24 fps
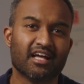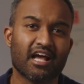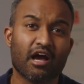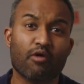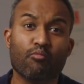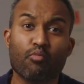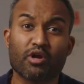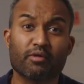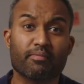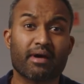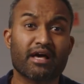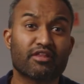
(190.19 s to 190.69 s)

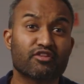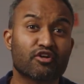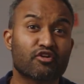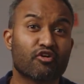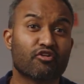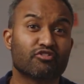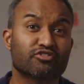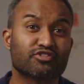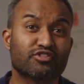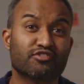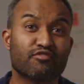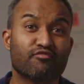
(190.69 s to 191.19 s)
And what about the
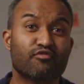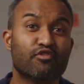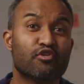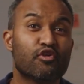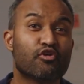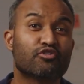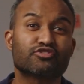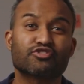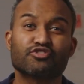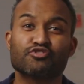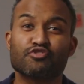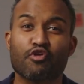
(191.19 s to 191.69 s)
cost of
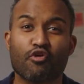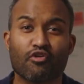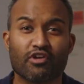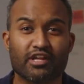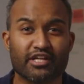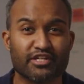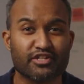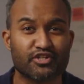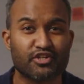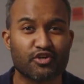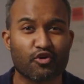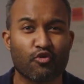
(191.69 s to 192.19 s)
lost
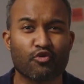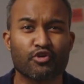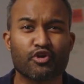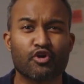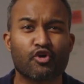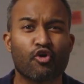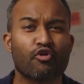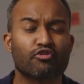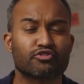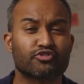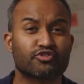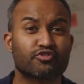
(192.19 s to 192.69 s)
knowledge or the
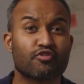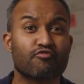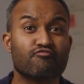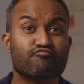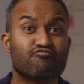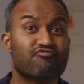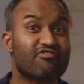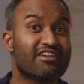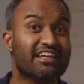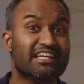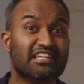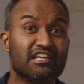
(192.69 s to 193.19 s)
cost of
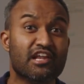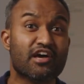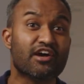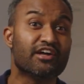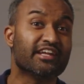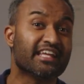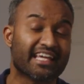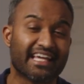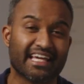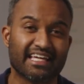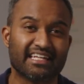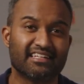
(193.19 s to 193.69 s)

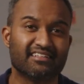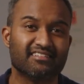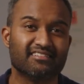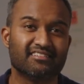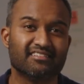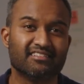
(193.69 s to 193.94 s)
relearning it?